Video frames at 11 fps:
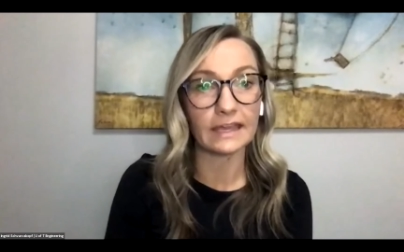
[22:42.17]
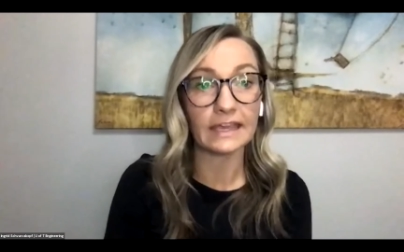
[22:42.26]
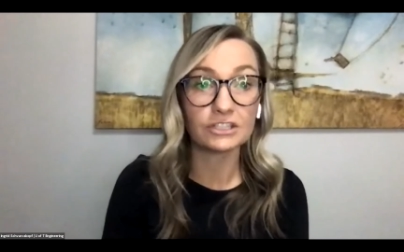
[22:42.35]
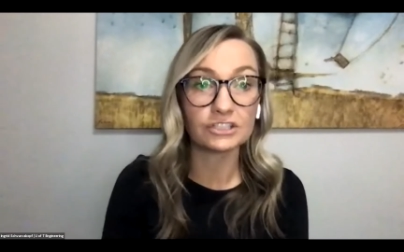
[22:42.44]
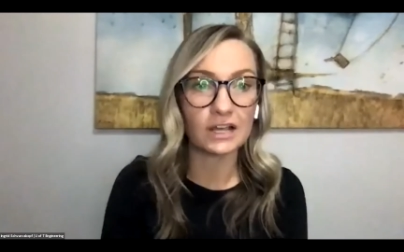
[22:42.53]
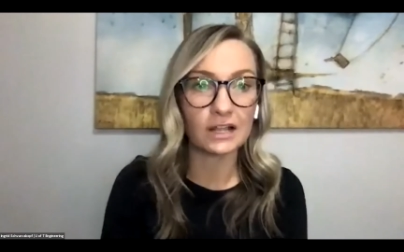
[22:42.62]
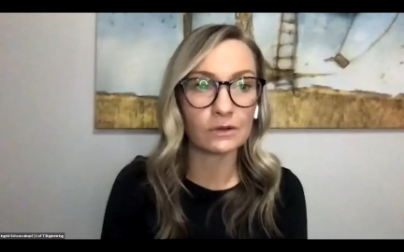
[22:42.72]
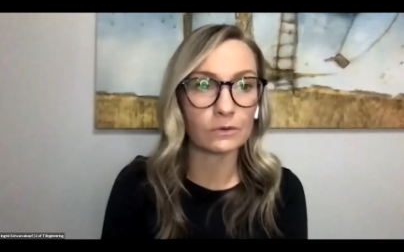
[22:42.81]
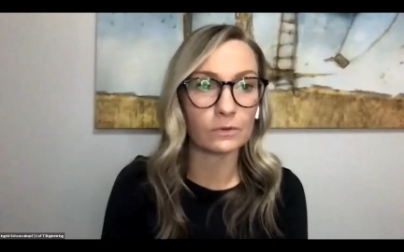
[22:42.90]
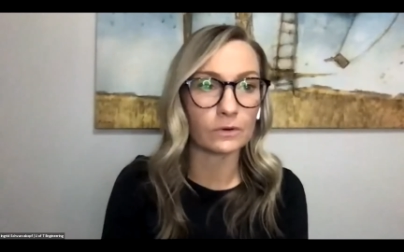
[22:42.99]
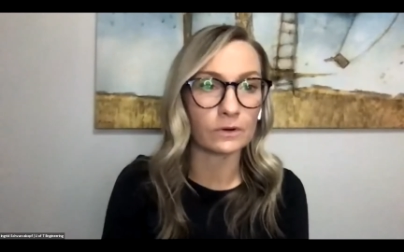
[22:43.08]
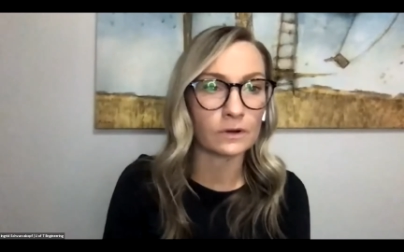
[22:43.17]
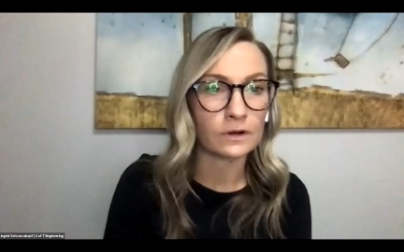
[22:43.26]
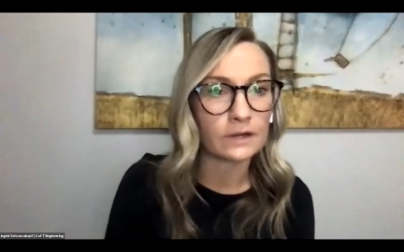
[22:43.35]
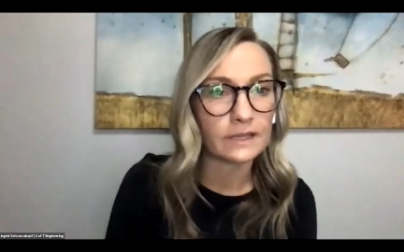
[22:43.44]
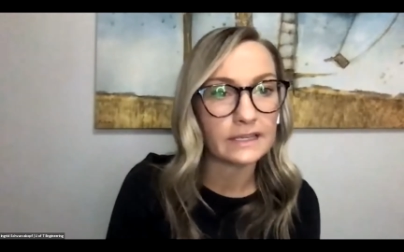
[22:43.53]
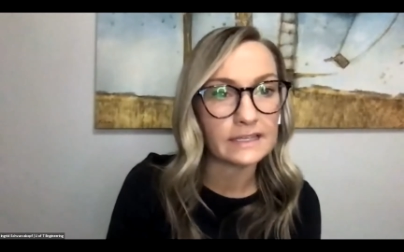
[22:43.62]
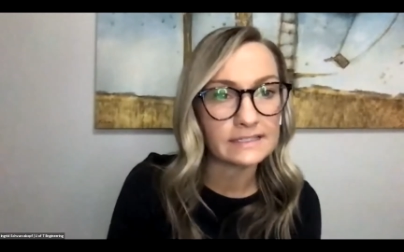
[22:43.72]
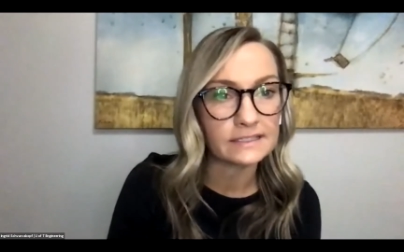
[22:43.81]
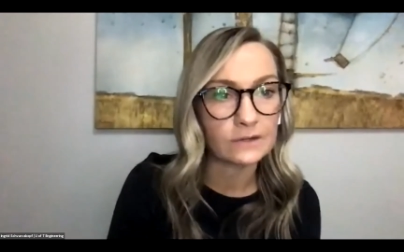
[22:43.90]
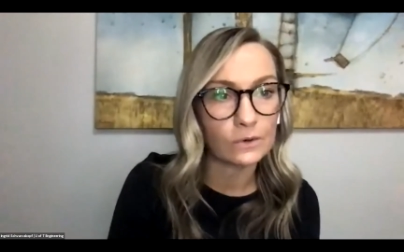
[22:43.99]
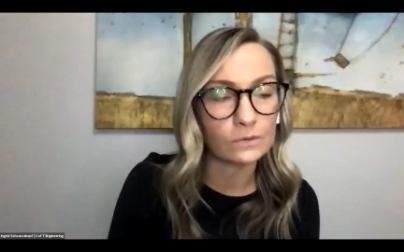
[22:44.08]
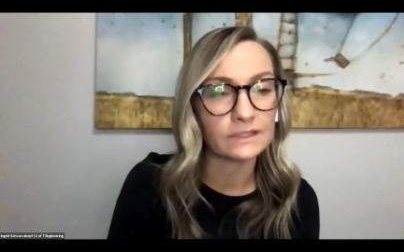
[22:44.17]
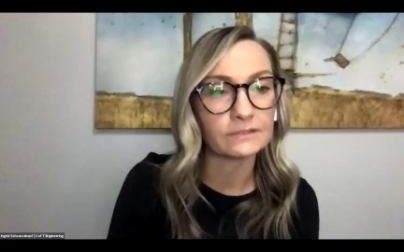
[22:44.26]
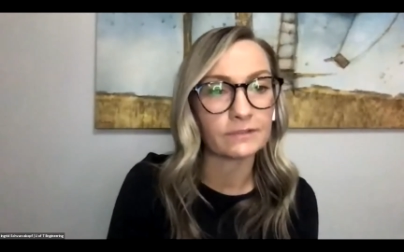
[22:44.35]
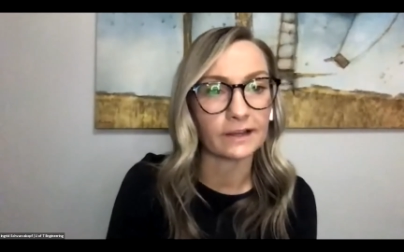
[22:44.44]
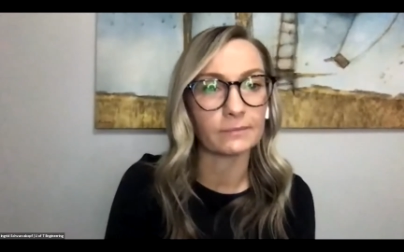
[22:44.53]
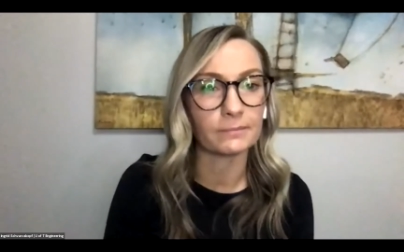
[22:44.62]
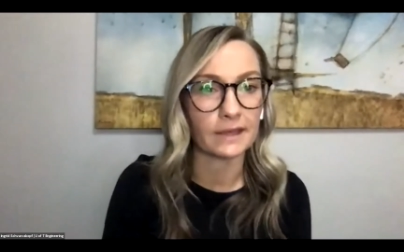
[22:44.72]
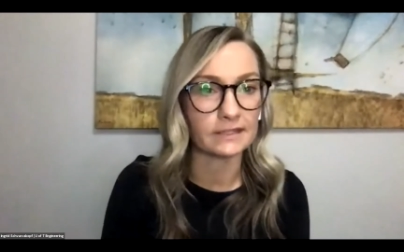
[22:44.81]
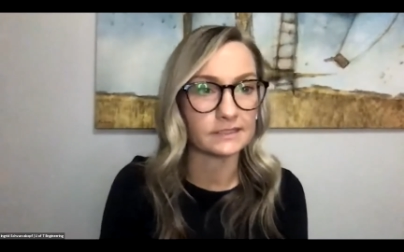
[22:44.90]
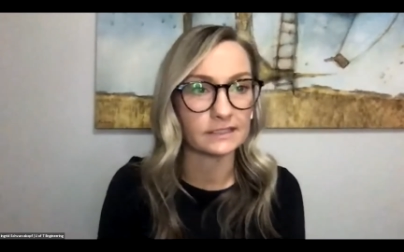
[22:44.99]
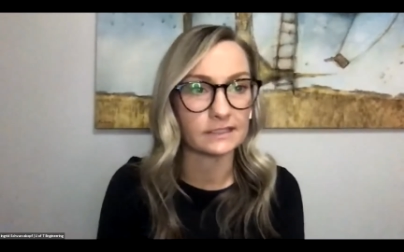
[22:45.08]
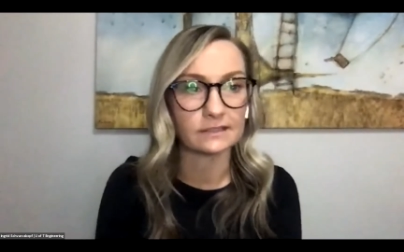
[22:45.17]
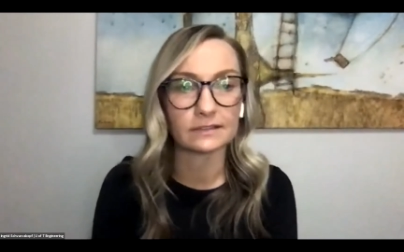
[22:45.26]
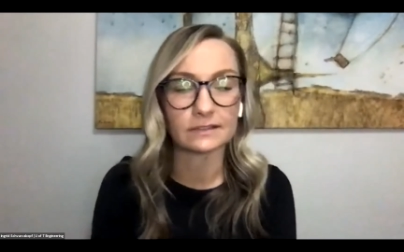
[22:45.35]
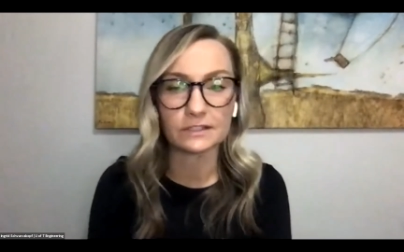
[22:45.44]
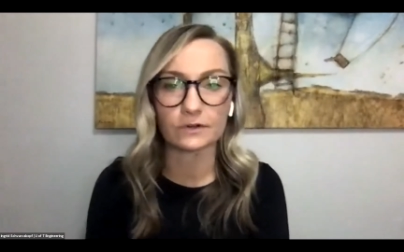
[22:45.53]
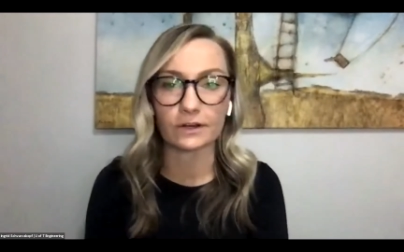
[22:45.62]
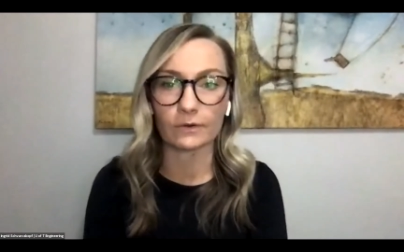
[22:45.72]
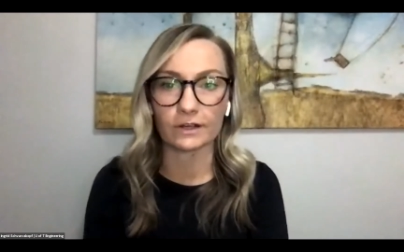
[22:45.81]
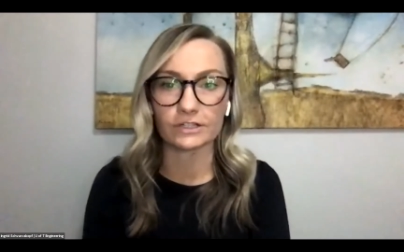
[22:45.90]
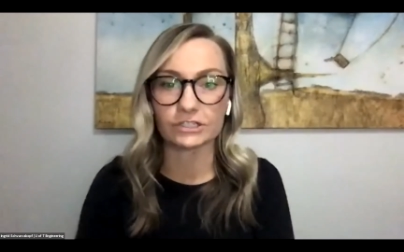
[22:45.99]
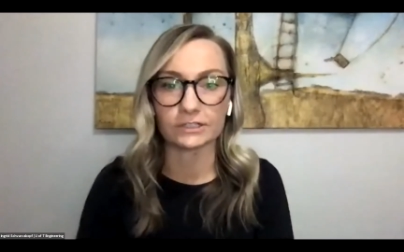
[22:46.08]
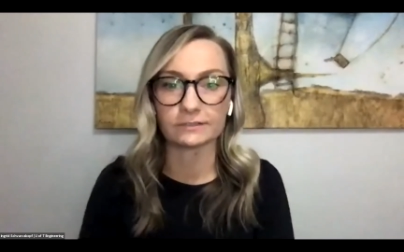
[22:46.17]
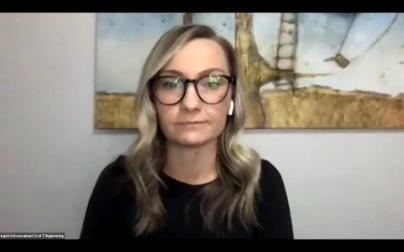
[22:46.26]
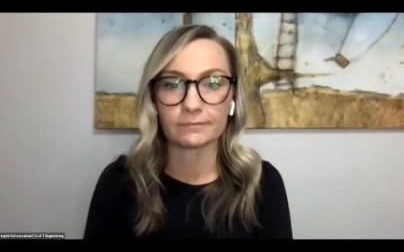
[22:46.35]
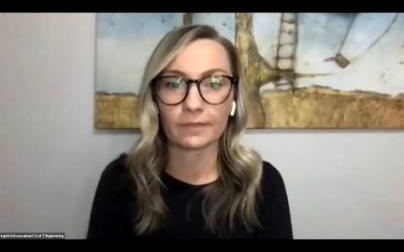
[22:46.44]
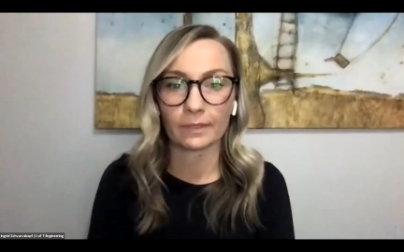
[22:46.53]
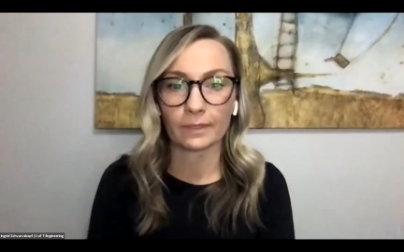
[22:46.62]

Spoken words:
HL, or is it only recommended? It's a great question.